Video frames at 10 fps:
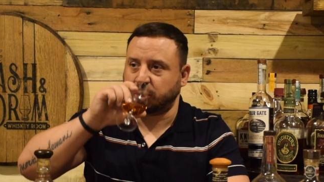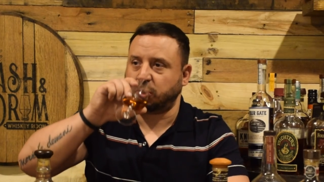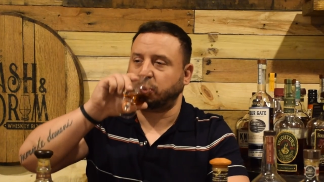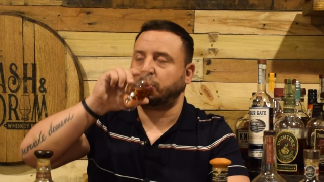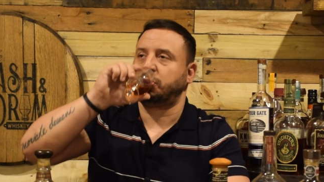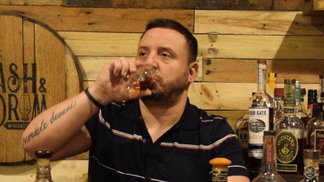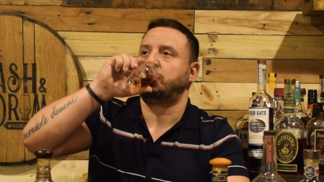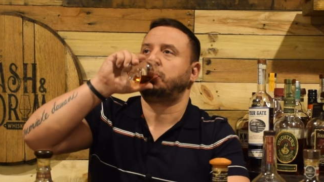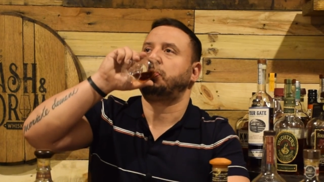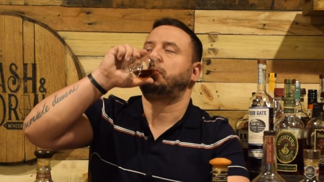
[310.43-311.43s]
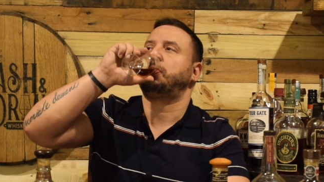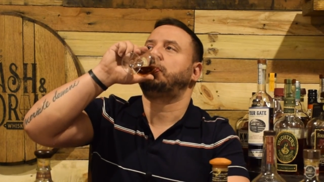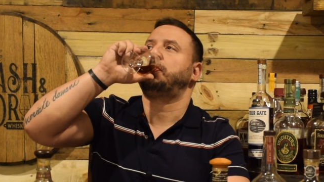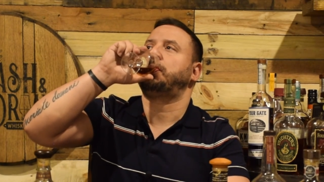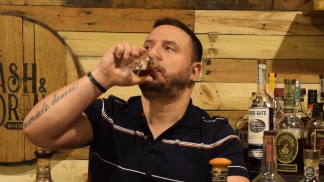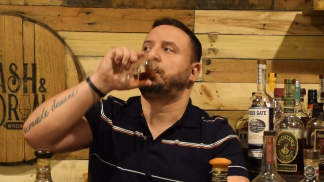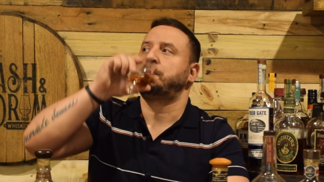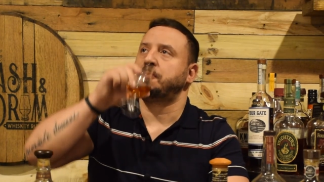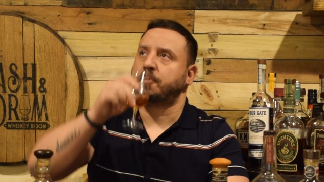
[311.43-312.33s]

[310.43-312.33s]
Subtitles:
Nobody speaks.